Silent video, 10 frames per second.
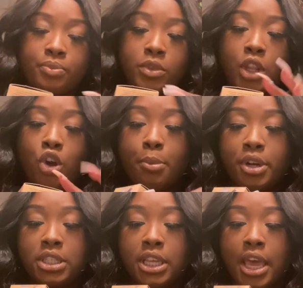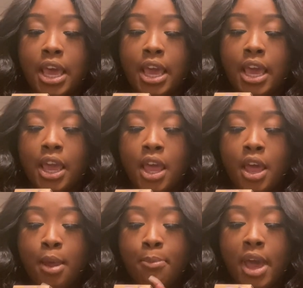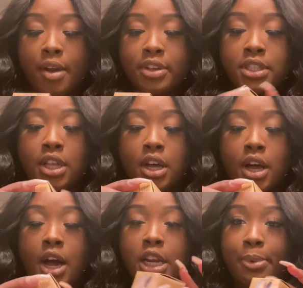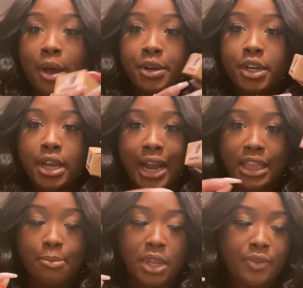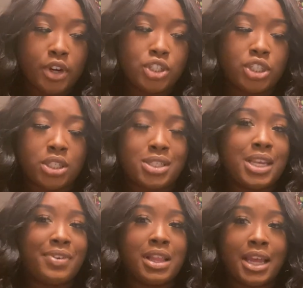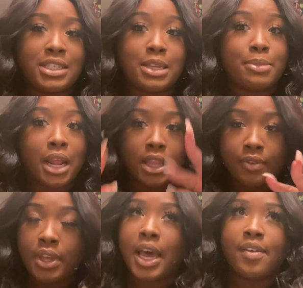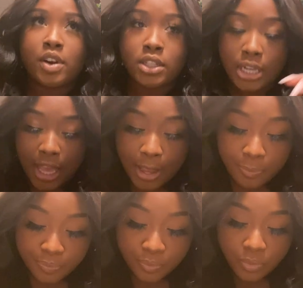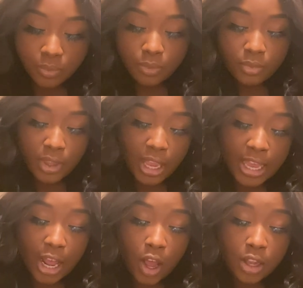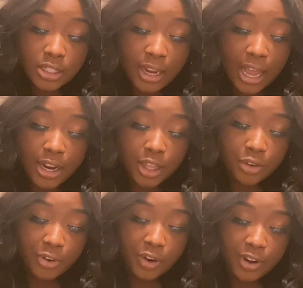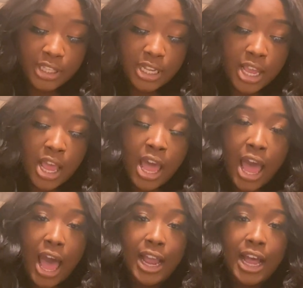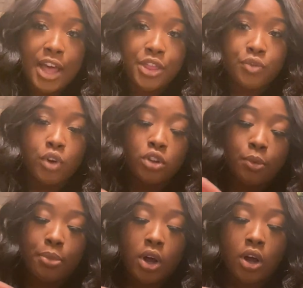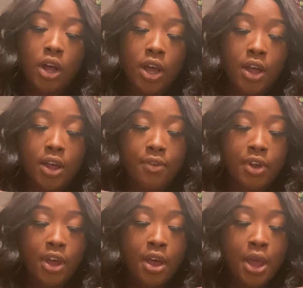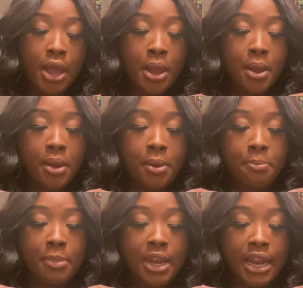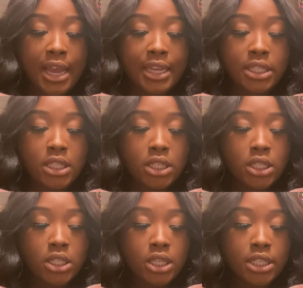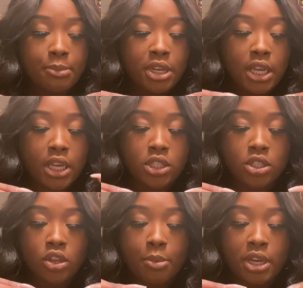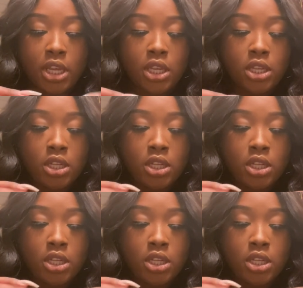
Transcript: the Laura Mercier Paris, the honey powder. I got the mini version just to see if I liked it, but I love it. I have it on today. And I also got another fragrance. I got the Rollerball of Midnight. Is it Midnight? Is it just called Midnight?